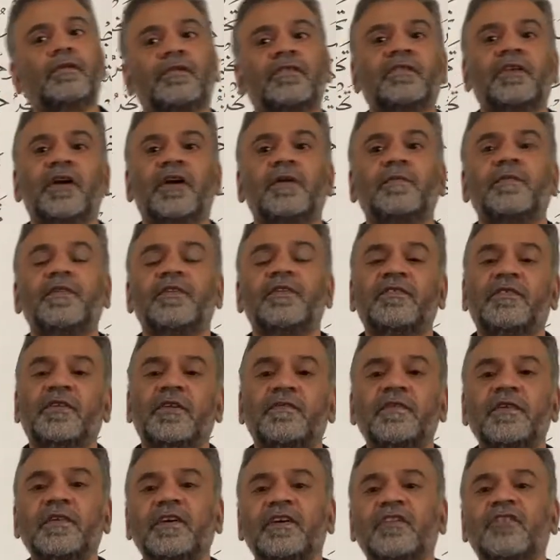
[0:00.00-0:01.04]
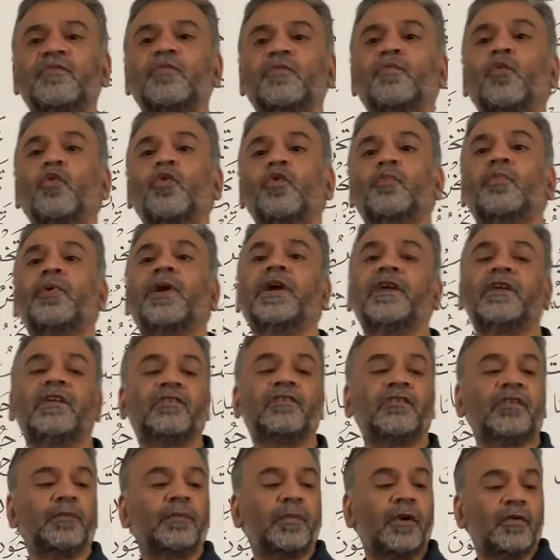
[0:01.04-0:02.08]
Saab is giving us more practice
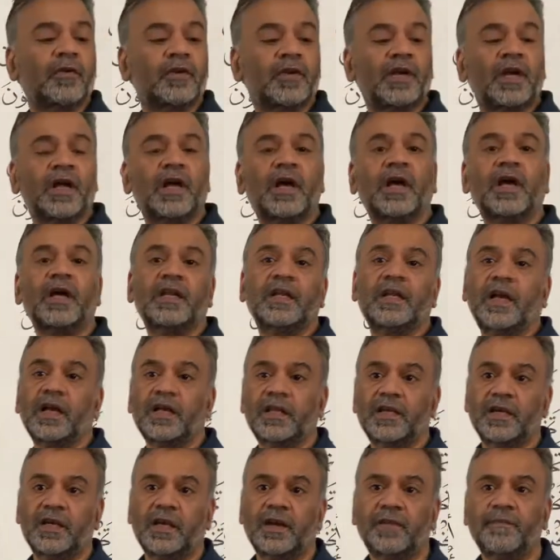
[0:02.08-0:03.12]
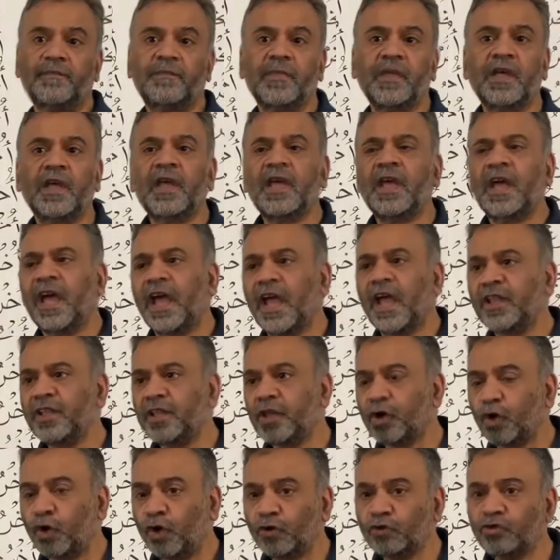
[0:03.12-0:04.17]
about la an-nahiya, and there
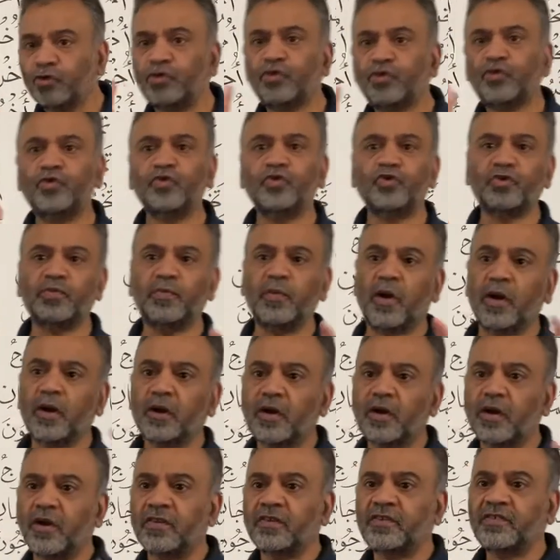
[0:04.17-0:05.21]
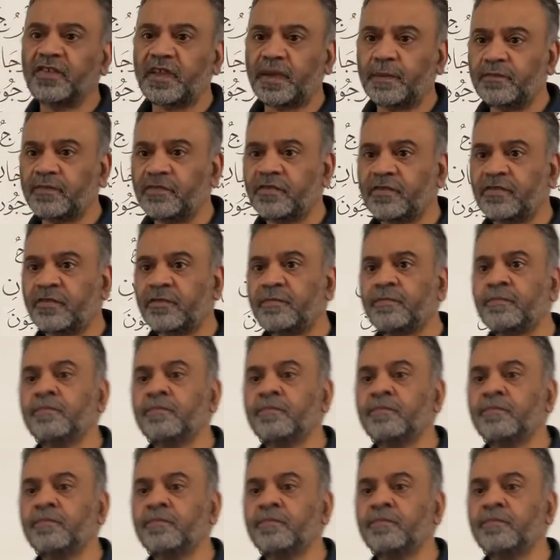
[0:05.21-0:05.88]
are also two small concepts